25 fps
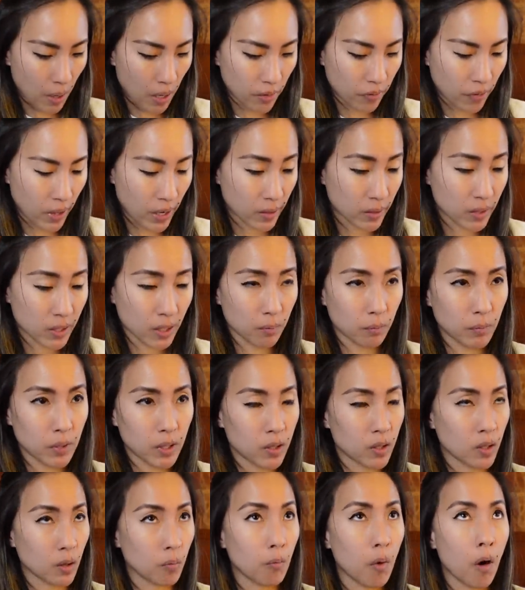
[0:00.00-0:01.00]
They sent me
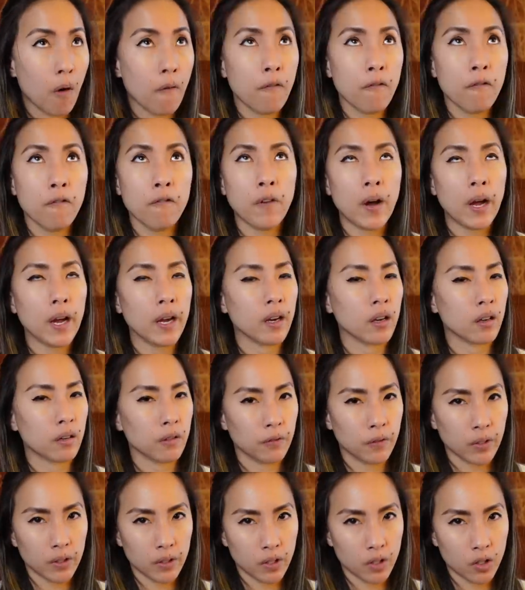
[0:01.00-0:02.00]
some fire
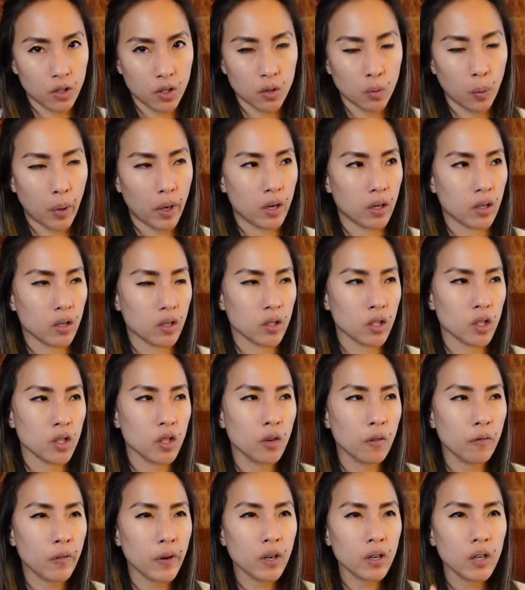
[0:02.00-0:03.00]
vintage sweaters, you
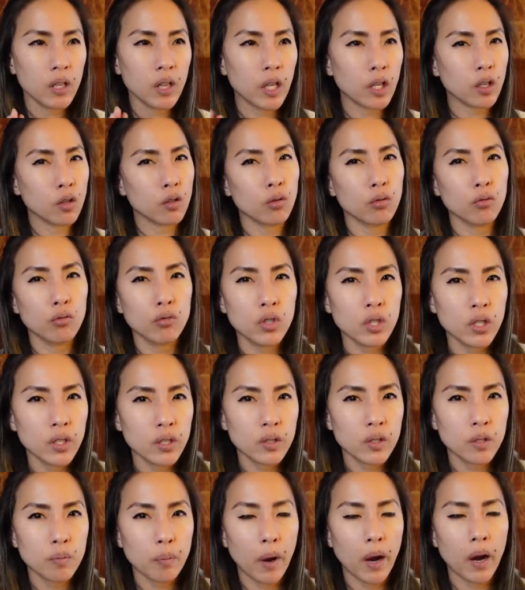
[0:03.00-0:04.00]
know, very like Coogi
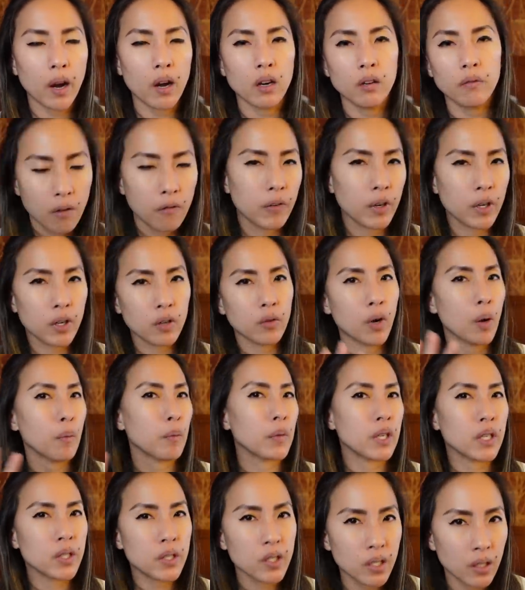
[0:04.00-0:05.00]
inspired, very
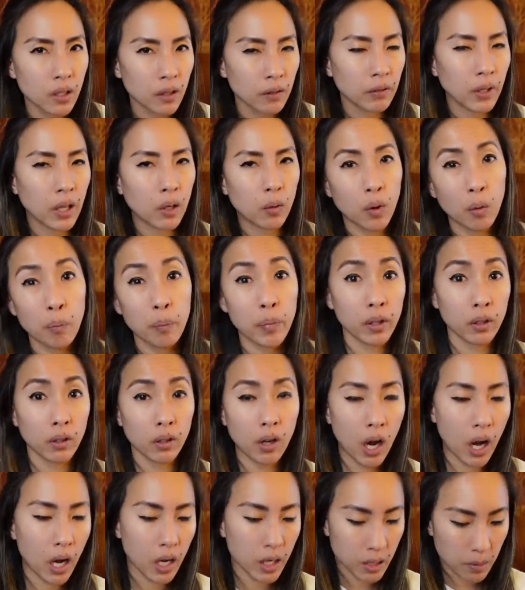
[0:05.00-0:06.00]
reminiscent of like what Bill
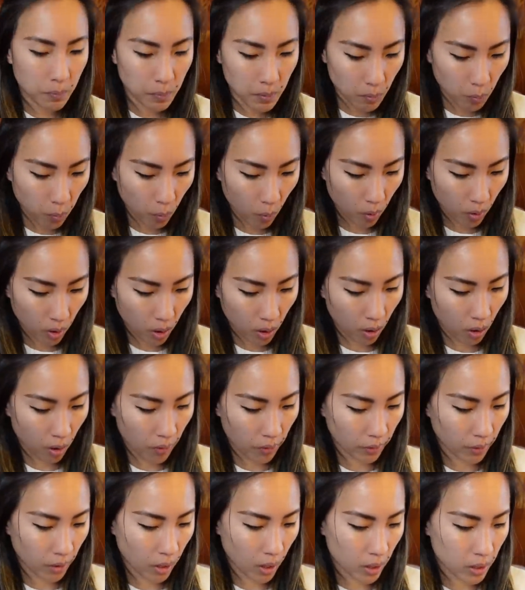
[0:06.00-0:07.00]
Cosby wore on
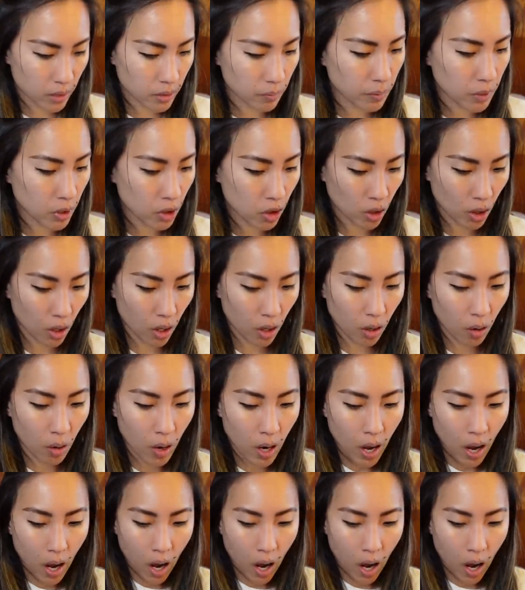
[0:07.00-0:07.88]
the Cosby Show.